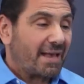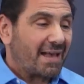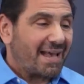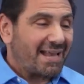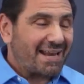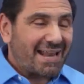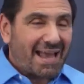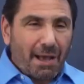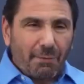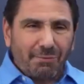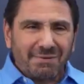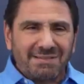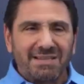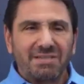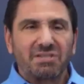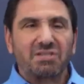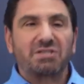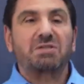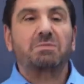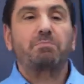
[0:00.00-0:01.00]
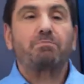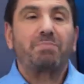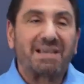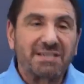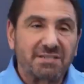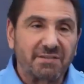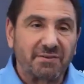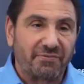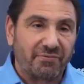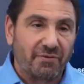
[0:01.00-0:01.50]
And how is it
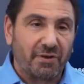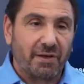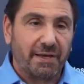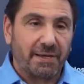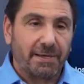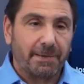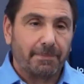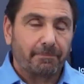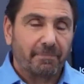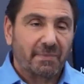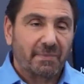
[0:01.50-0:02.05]
specified?